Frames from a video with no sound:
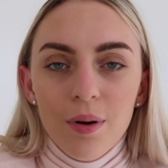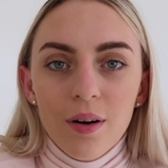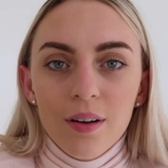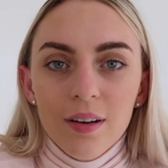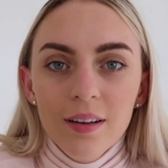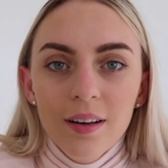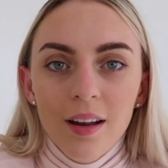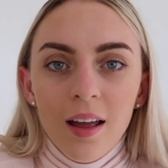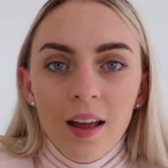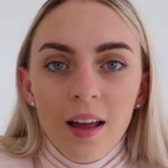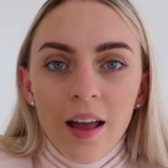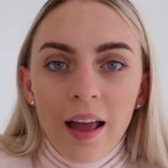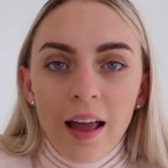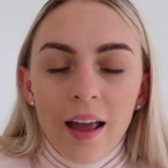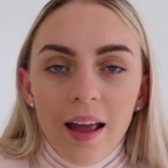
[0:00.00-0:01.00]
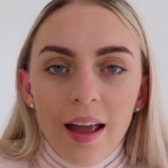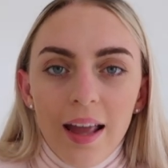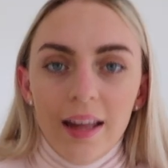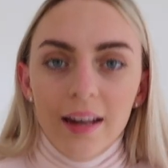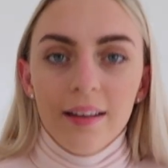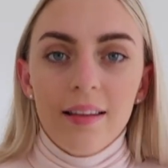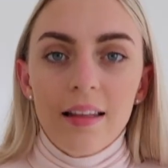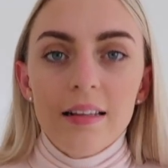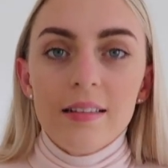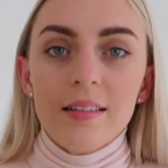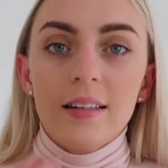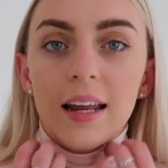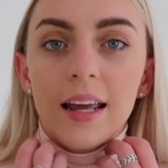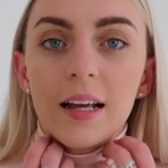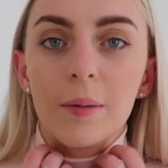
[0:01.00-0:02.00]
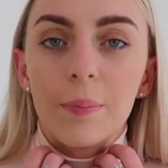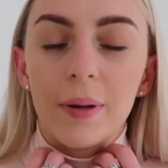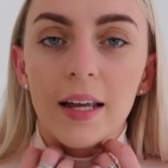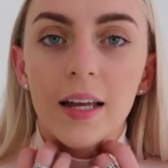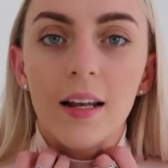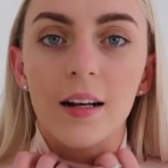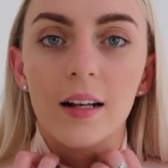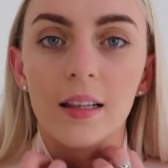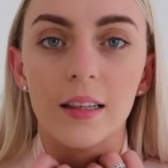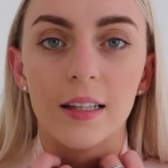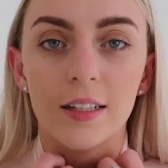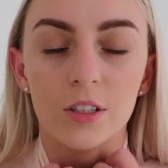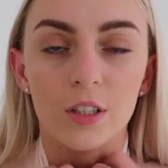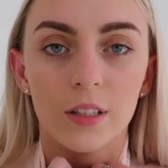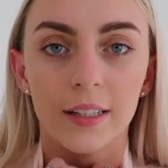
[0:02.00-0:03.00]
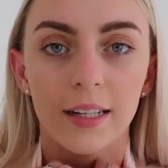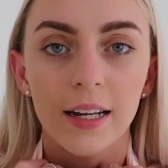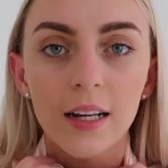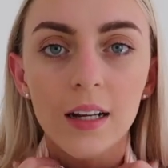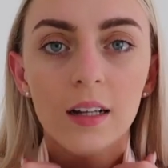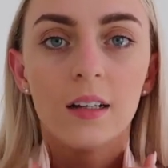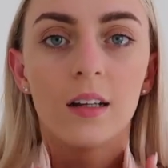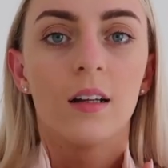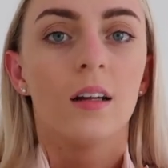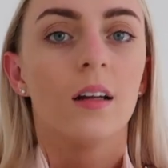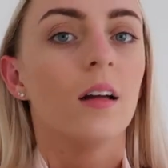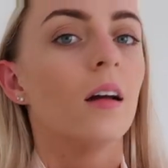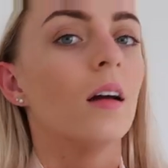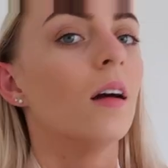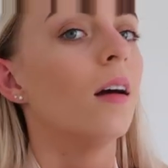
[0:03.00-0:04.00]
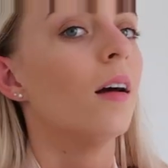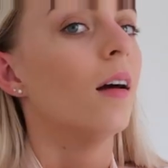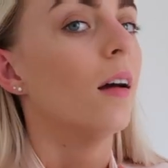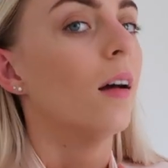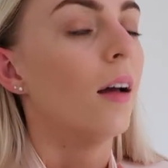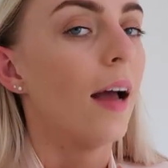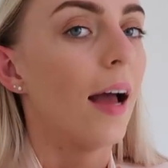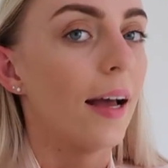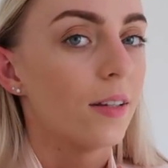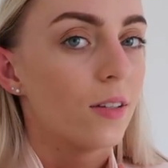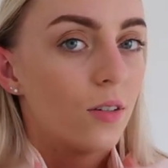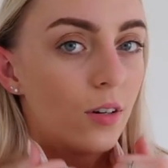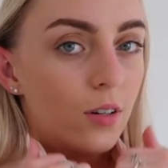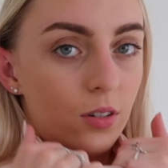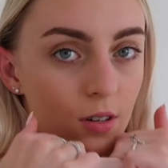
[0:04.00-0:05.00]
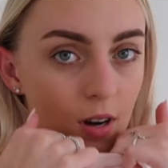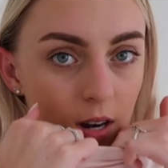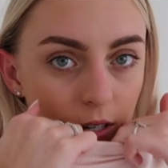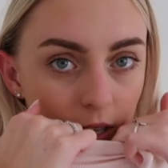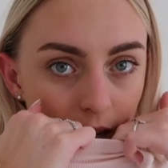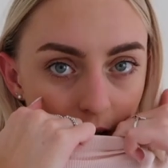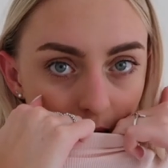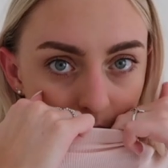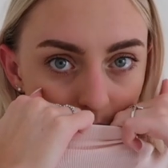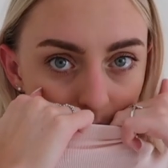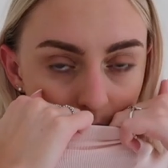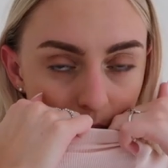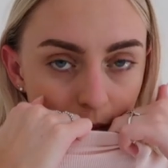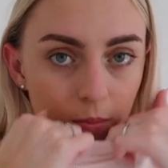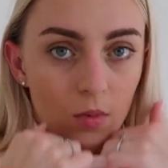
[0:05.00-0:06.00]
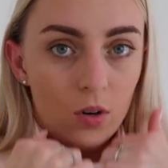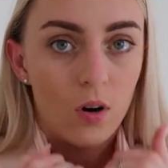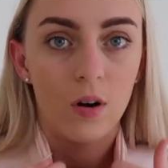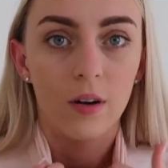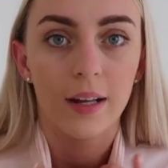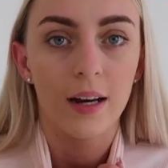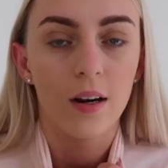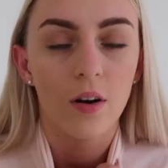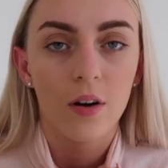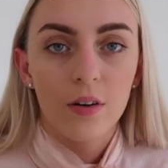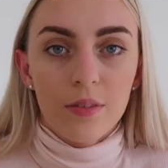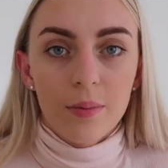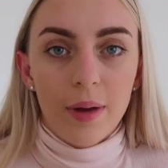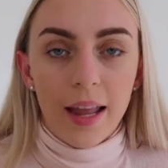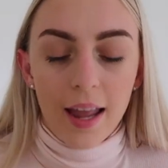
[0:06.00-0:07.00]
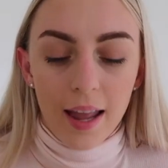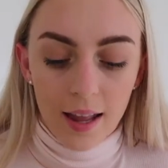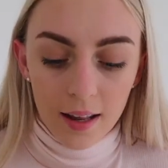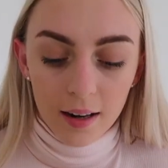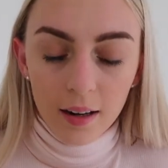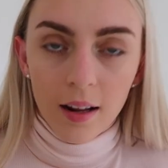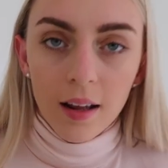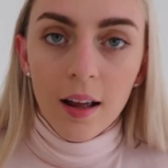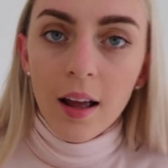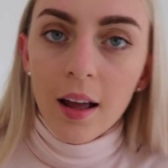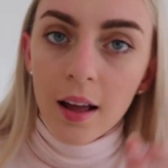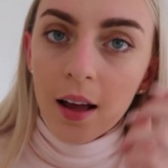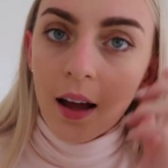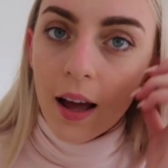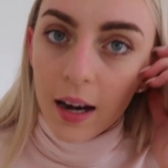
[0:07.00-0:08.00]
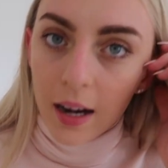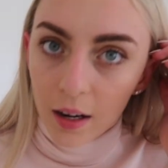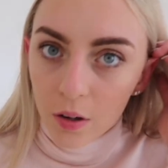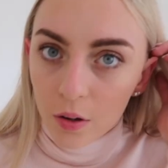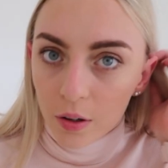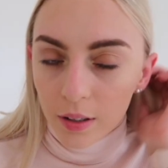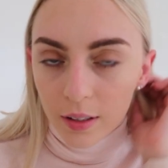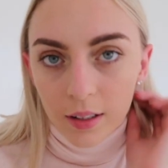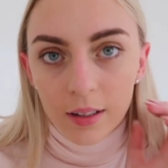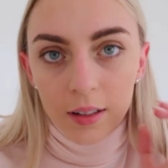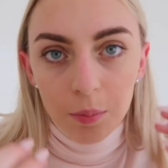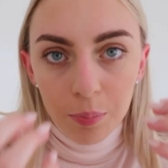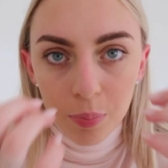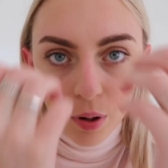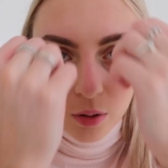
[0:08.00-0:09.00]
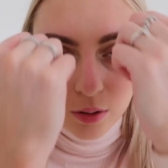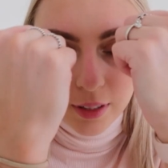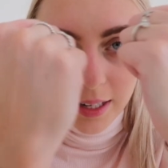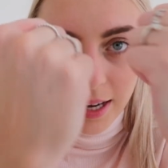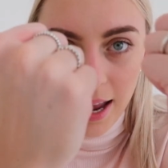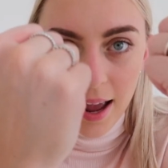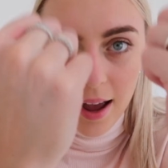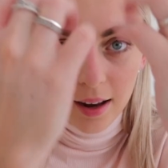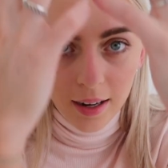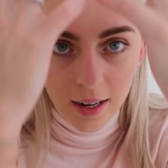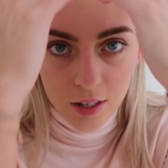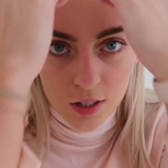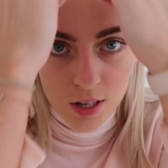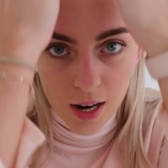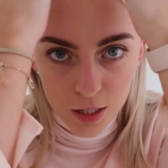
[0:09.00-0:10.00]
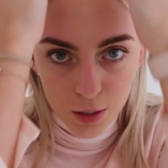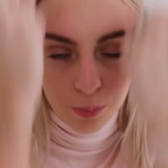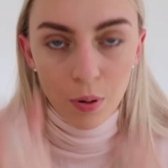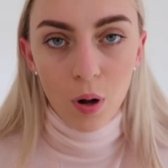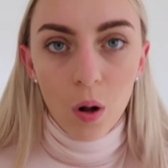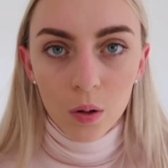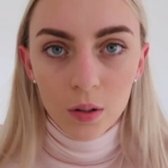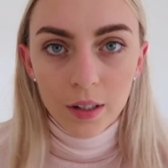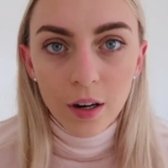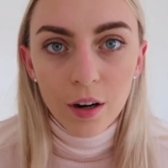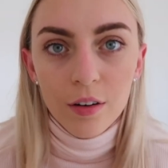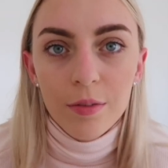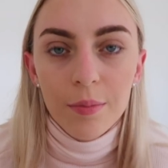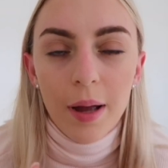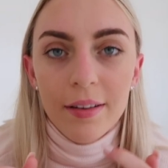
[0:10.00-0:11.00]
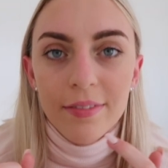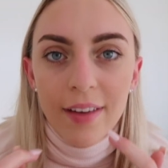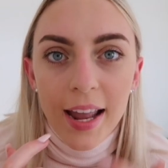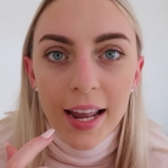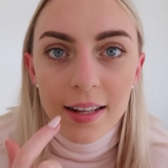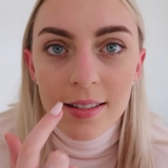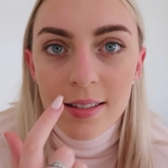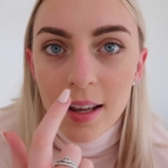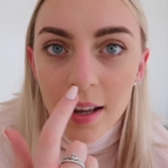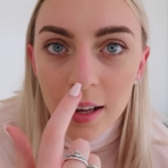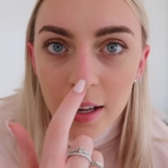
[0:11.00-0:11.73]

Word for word: on and this neck bit literally has no stretch like I could not get it over my head and I couldn't pull it out. I just had to pull it over my face.